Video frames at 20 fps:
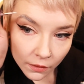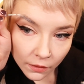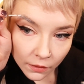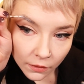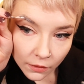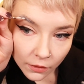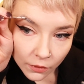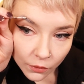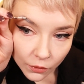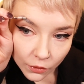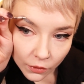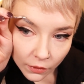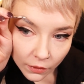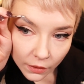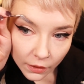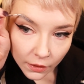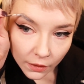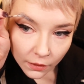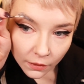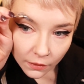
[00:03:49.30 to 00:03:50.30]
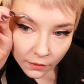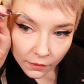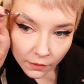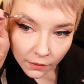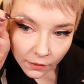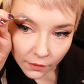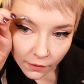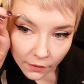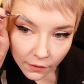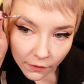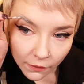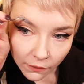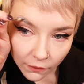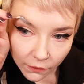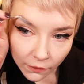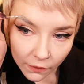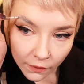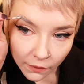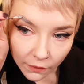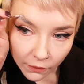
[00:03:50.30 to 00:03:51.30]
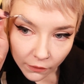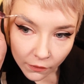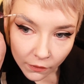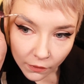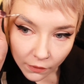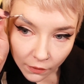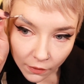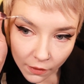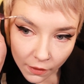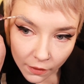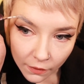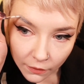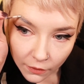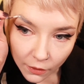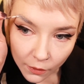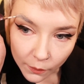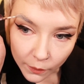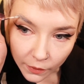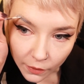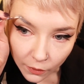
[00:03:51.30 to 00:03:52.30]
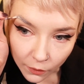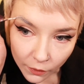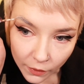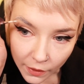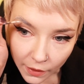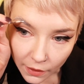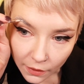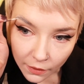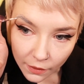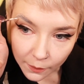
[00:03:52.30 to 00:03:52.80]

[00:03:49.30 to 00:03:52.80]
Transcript: Usually, this is not going great.